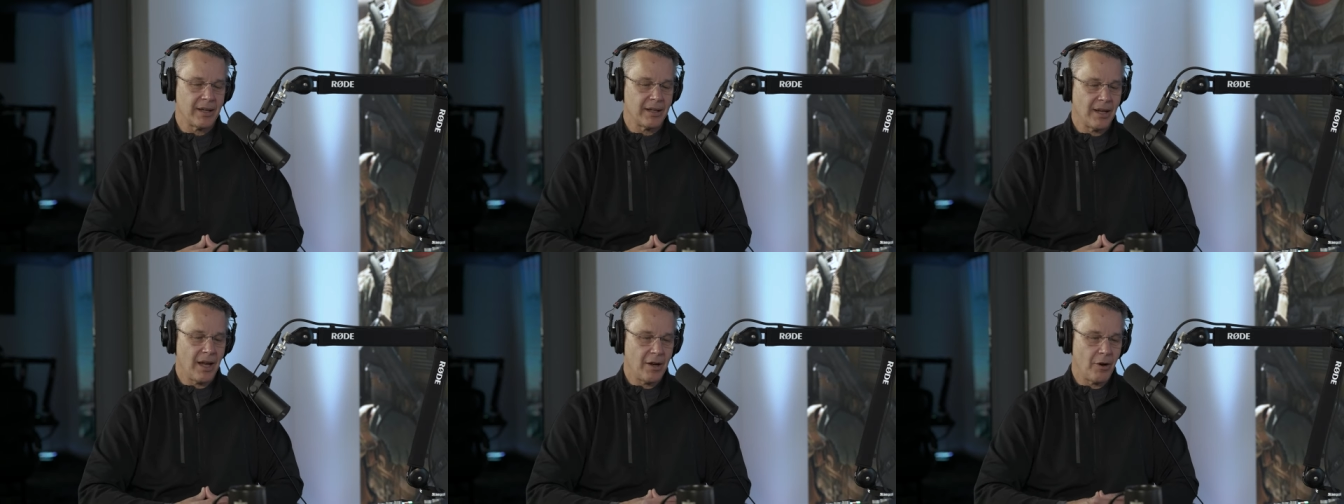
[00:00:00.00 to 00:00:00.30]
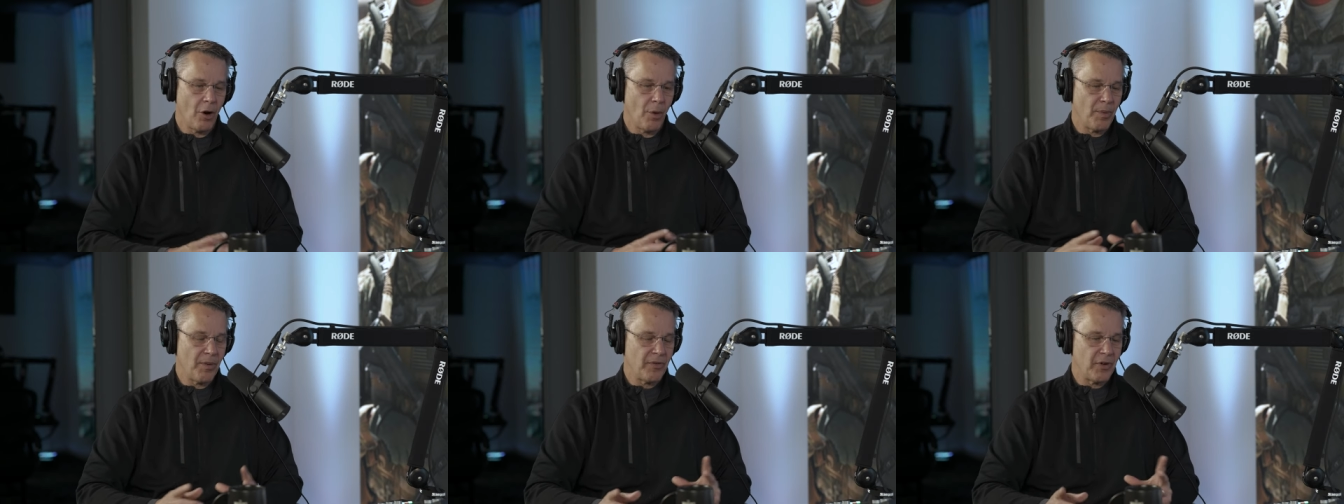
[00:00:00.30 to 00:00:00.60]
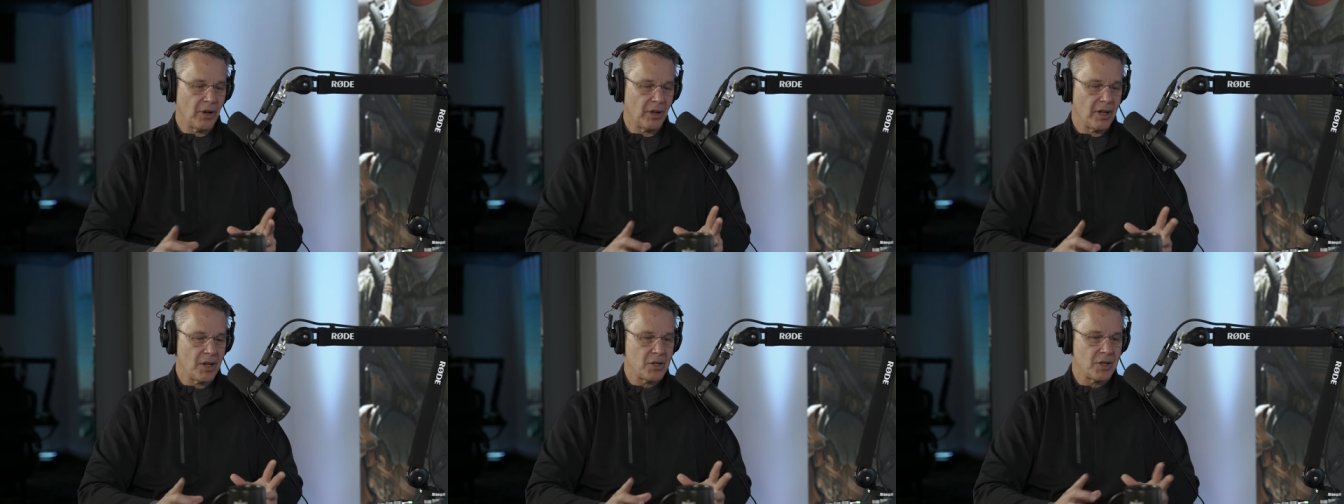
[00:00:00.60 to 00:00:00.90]
I, I hope
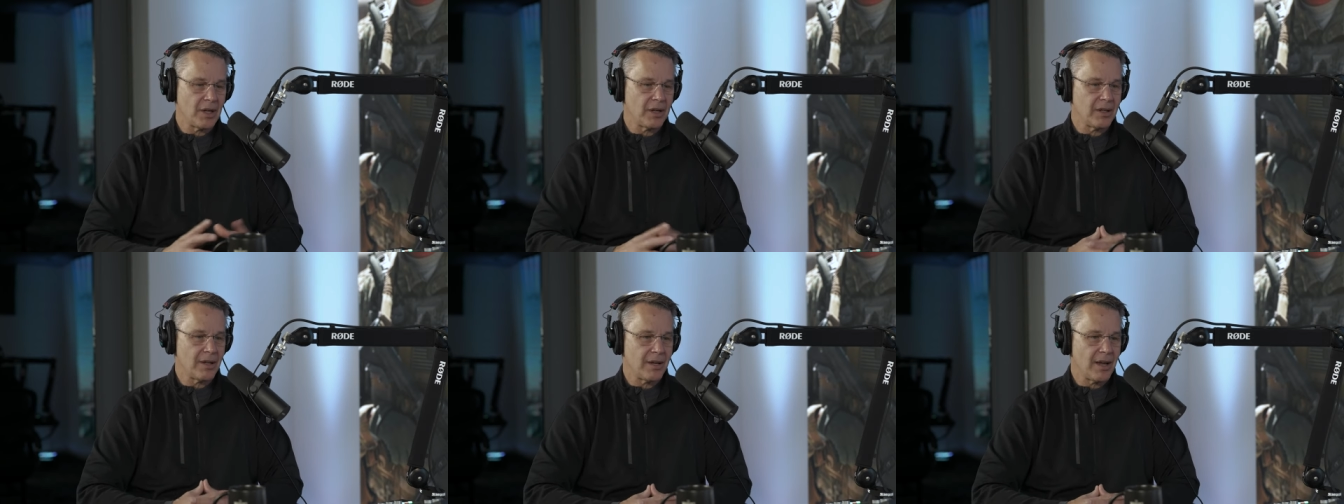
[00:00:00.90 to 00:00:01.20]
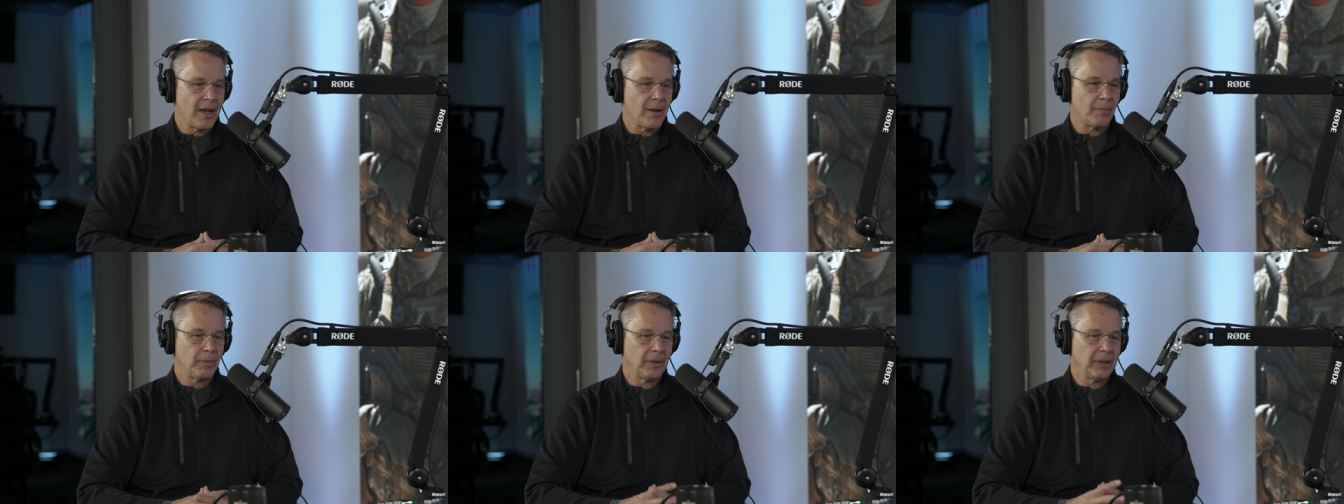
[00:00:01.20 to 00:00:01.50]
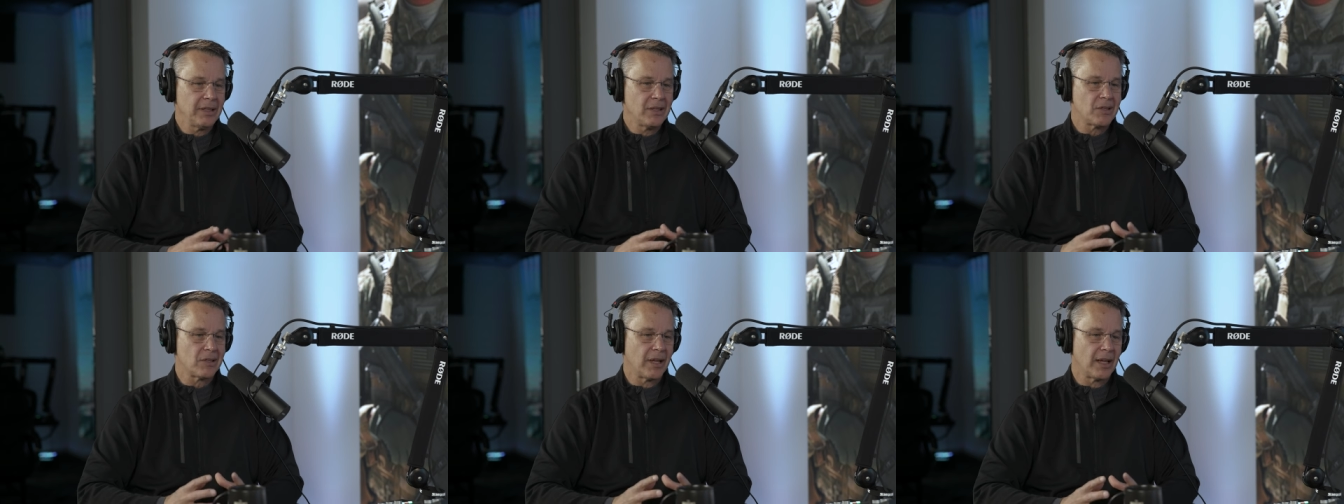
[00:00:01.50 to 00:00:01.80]
if you're listening today,
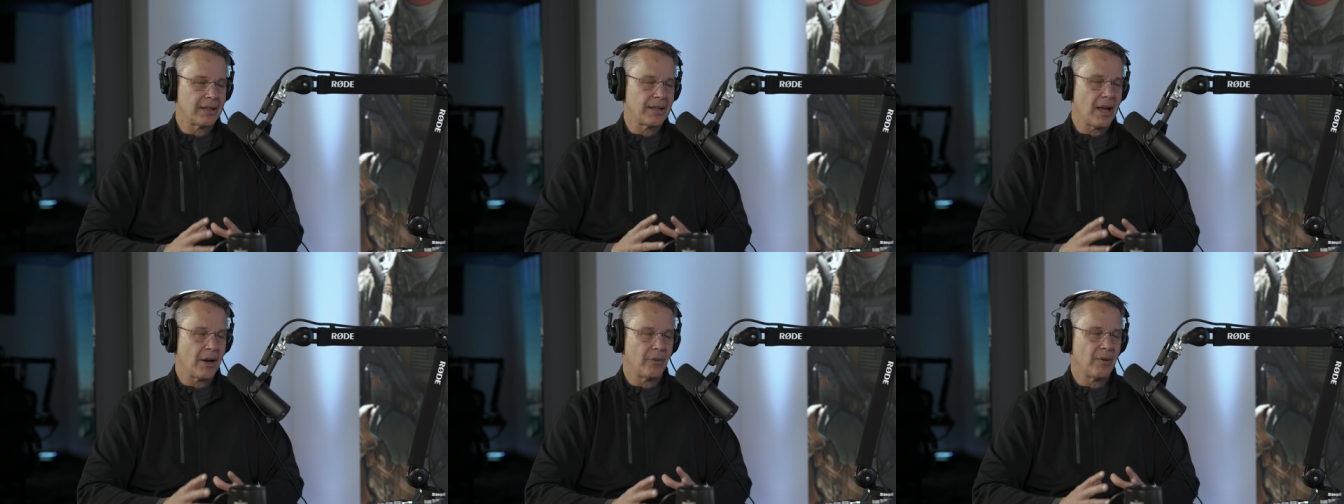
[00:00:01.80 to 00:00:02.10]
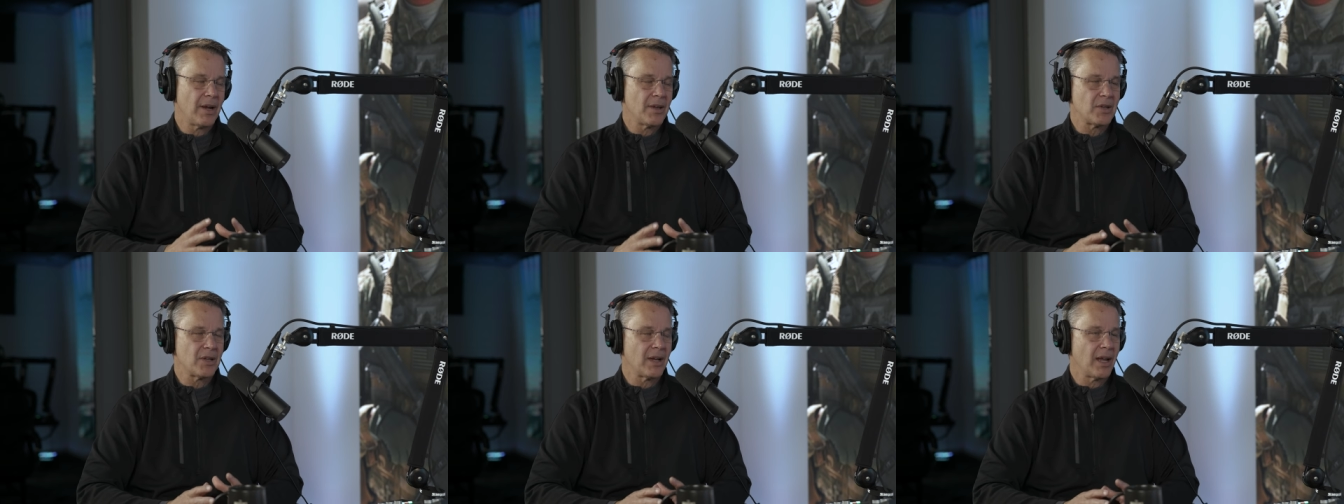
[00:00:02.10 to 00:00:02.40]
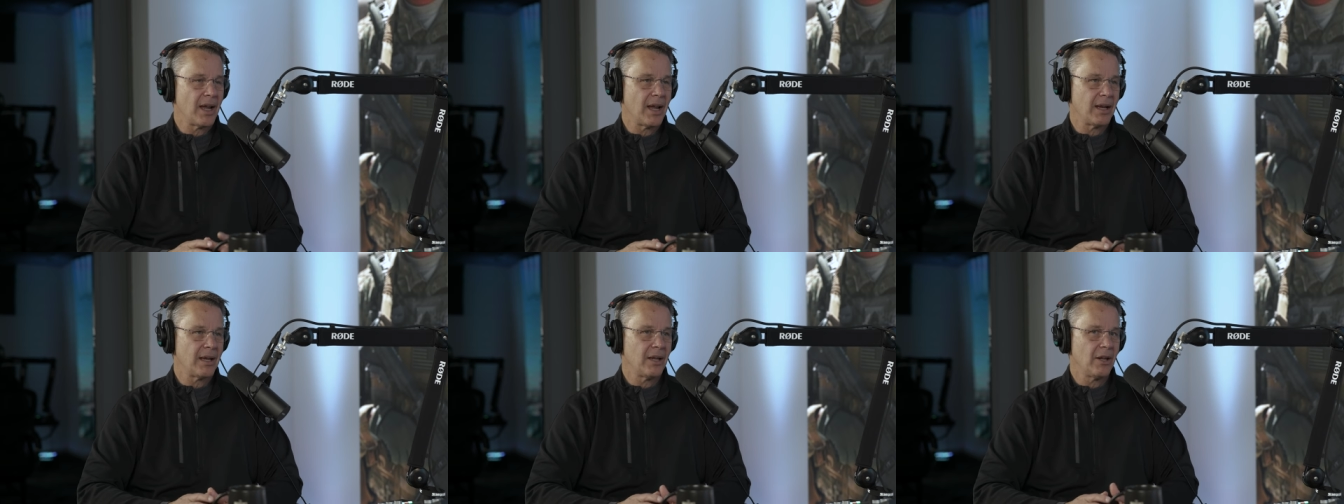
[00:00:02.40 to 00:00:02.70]
please let that
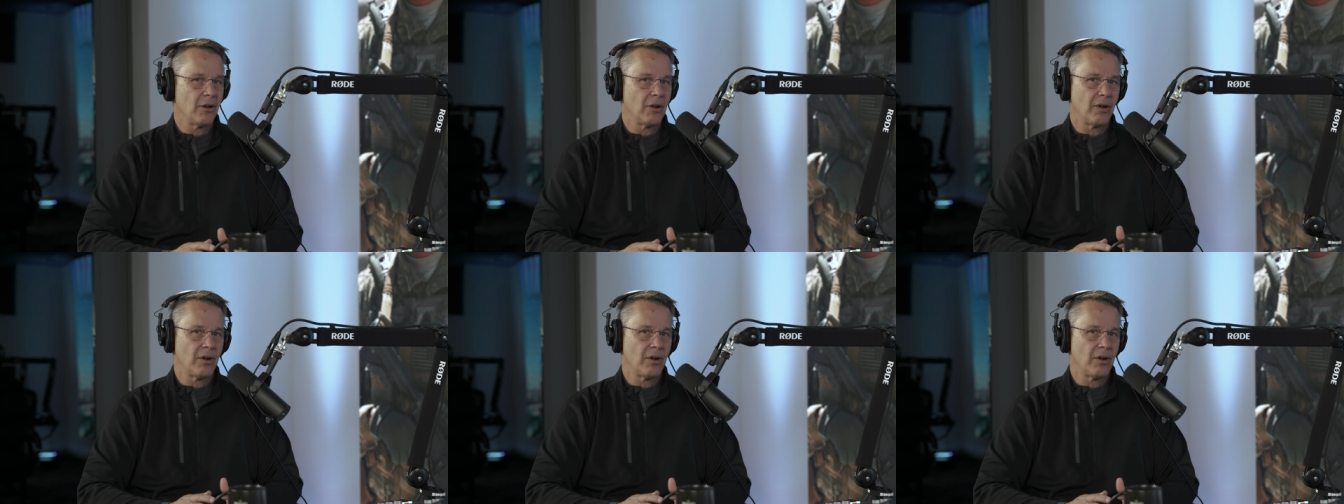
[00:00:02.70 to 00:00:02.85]
resonate.